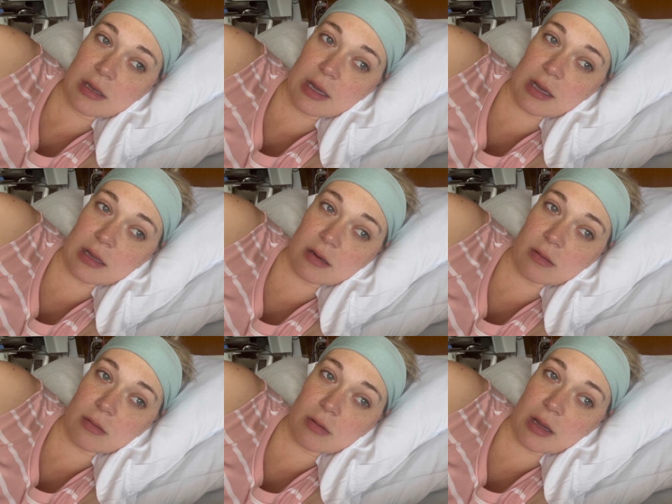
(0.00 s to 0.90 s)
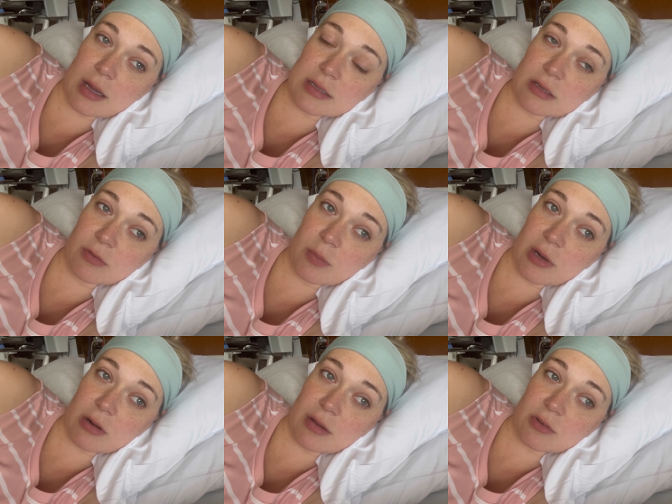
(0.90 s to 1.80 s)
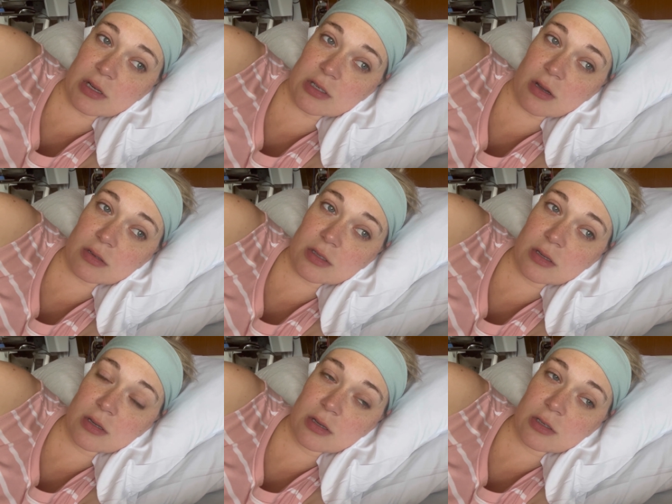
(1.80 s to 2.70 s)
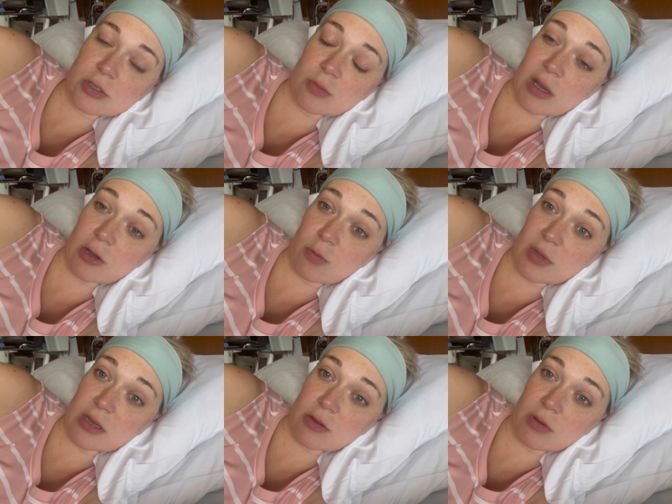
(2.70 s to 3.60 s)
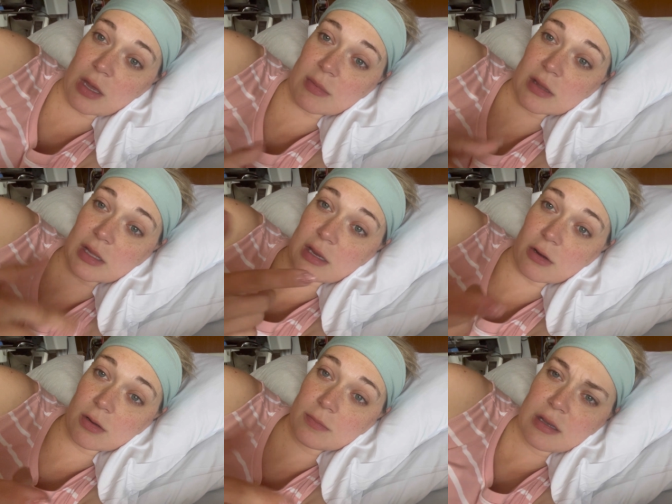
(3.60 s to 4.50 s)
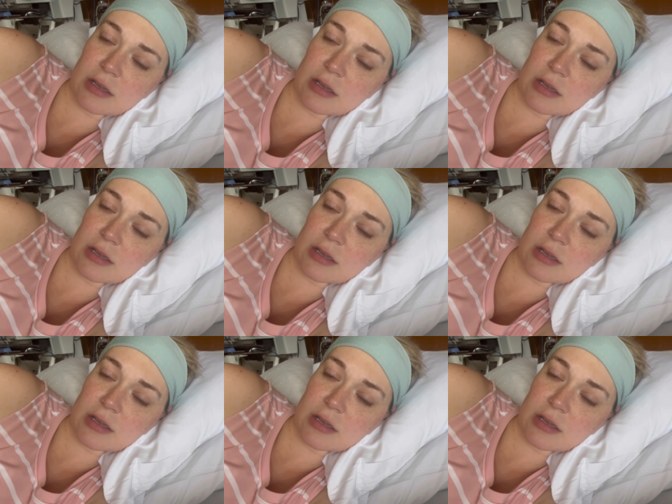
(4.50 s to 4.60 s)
And I did feel better after I talked to my OB, who came in later.